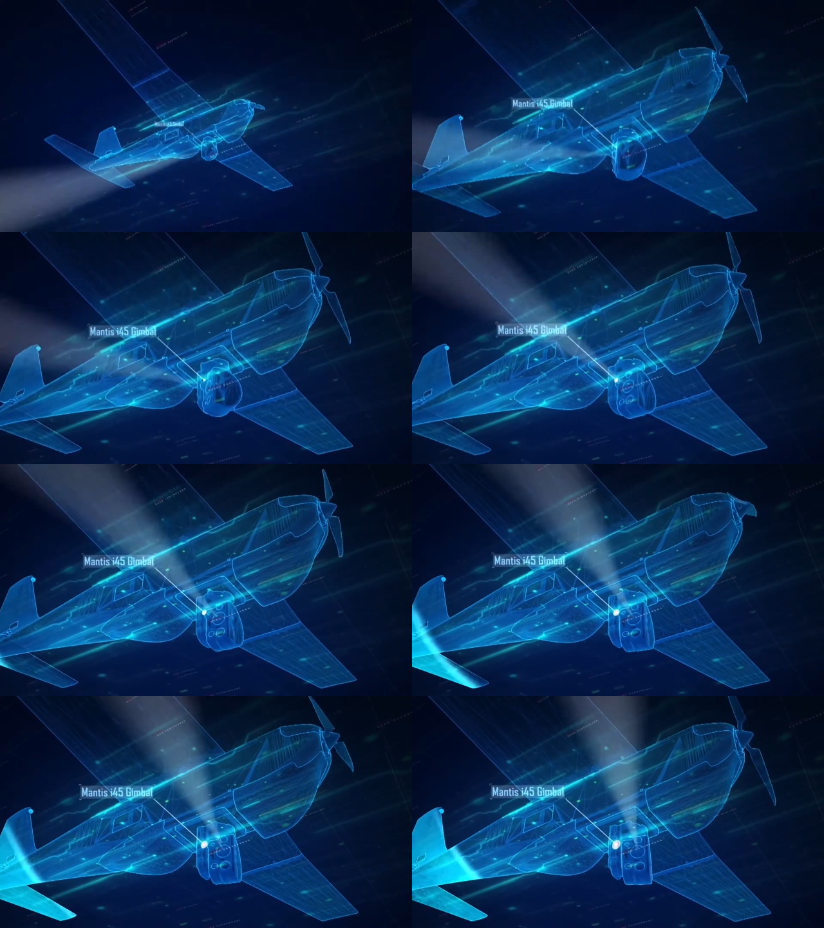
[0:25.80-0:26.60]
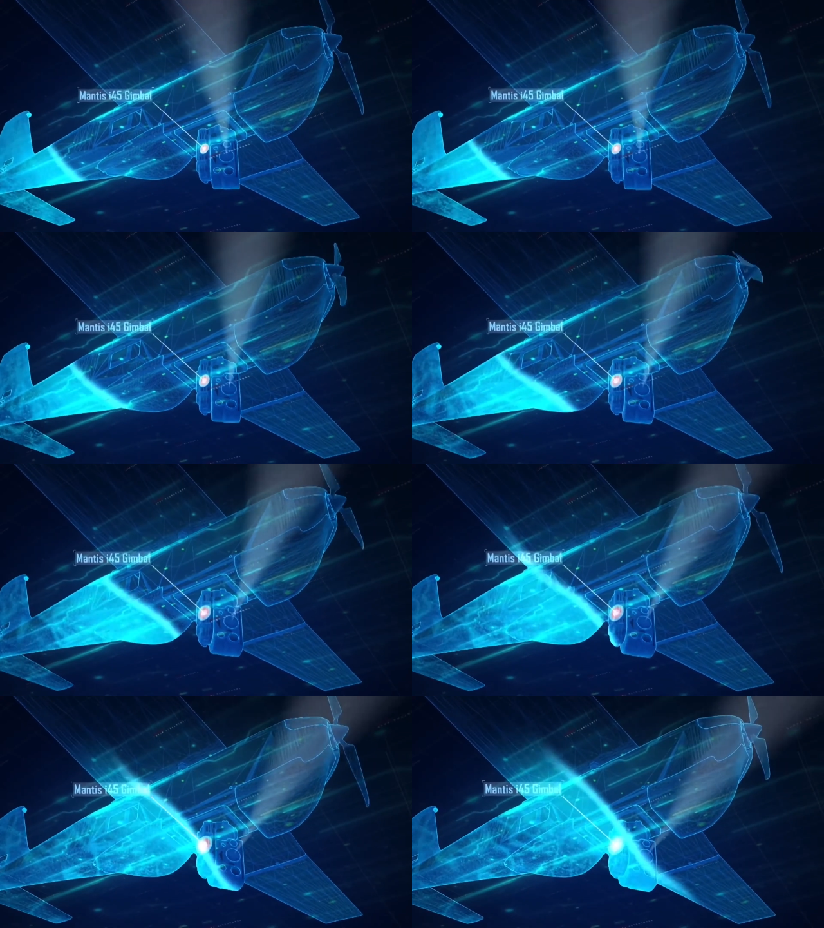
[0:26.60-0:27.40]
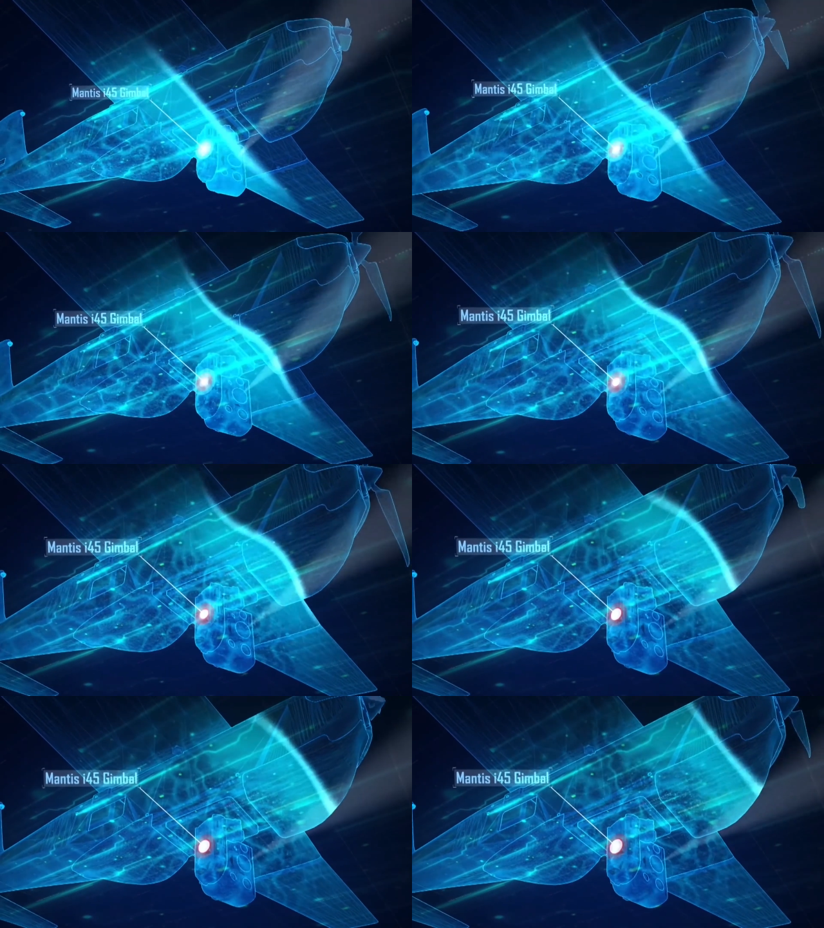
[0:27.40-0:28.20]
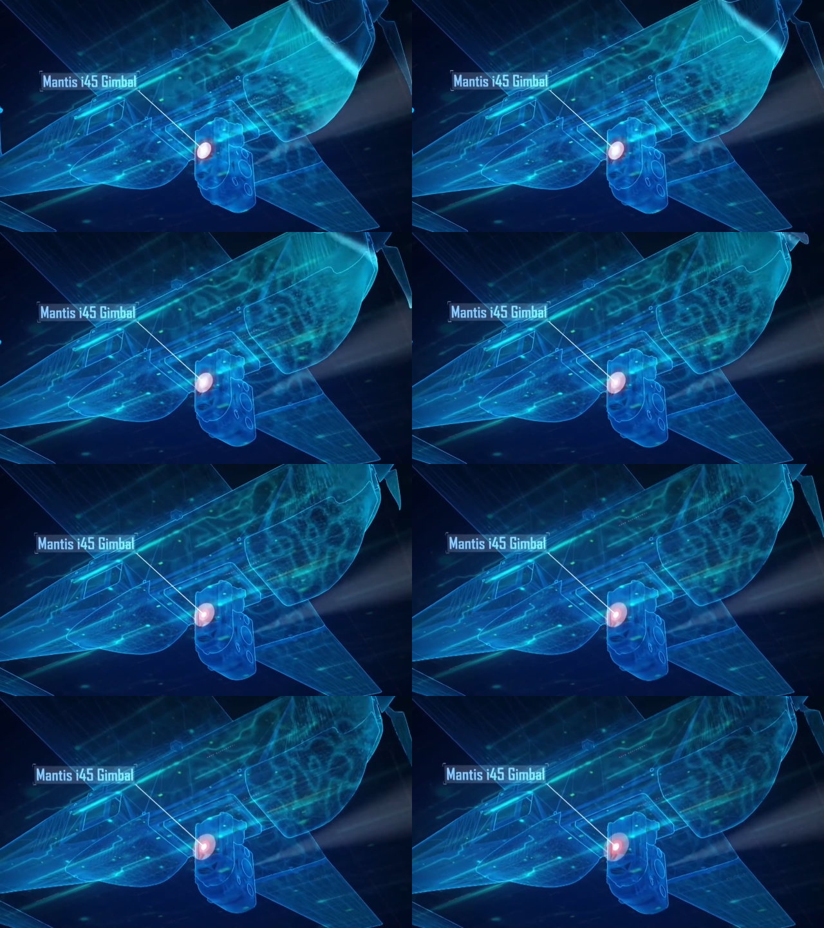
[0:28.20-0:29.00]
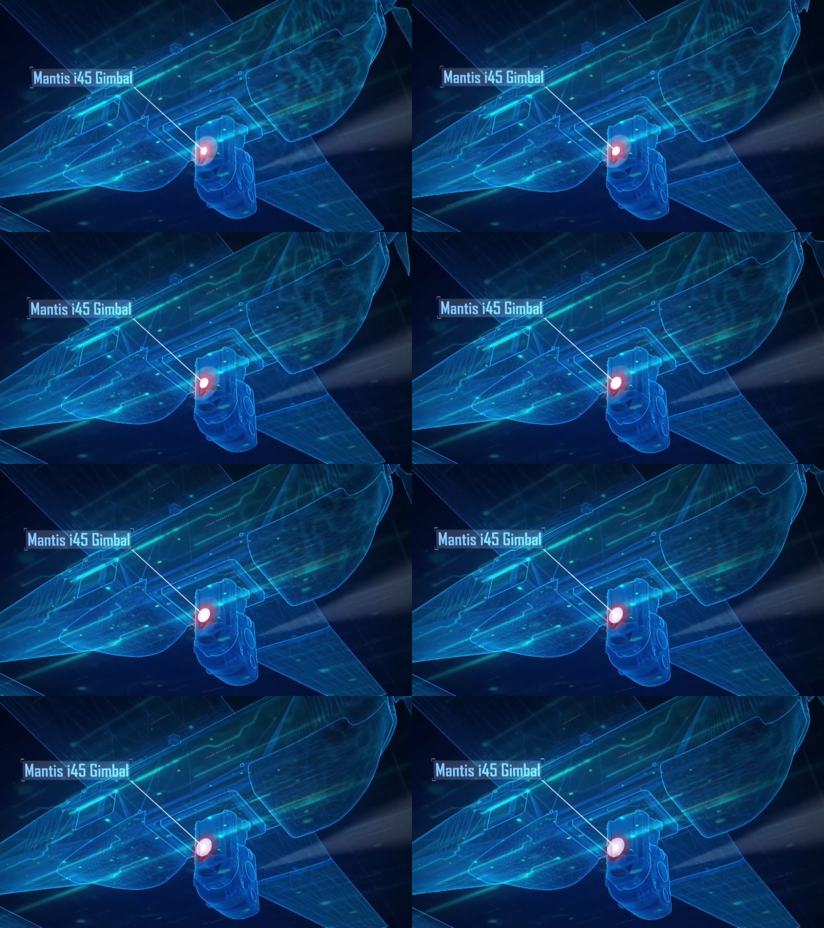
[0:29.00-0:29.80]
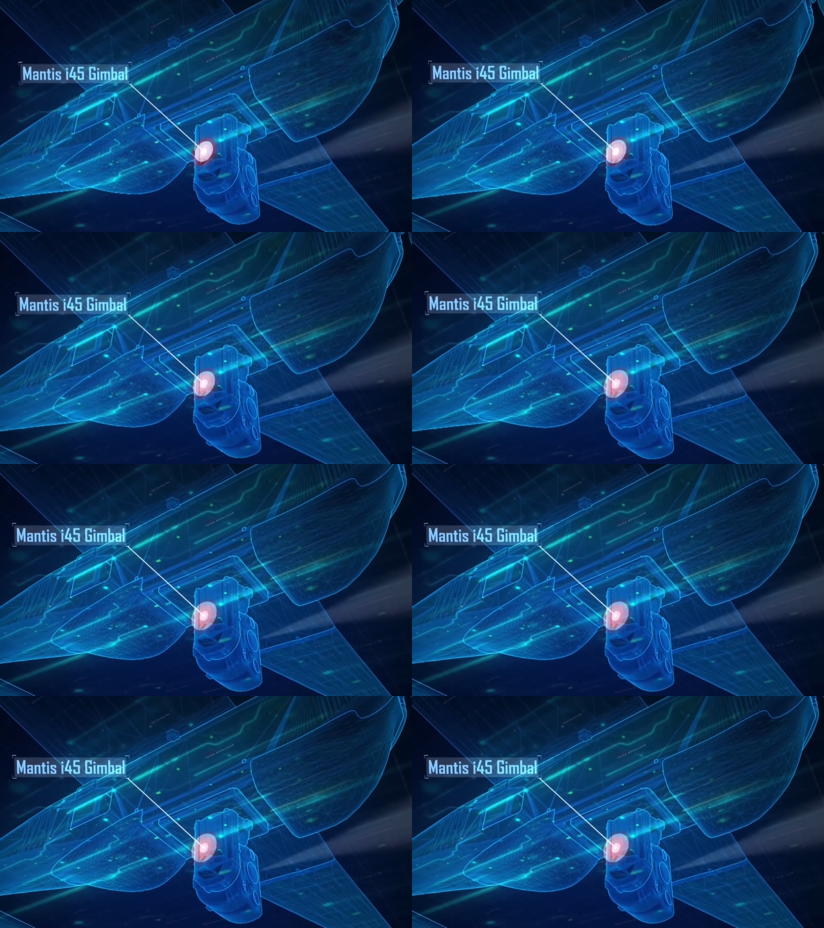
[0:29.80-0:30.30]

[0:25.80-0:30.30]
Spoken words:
(no speaker visible)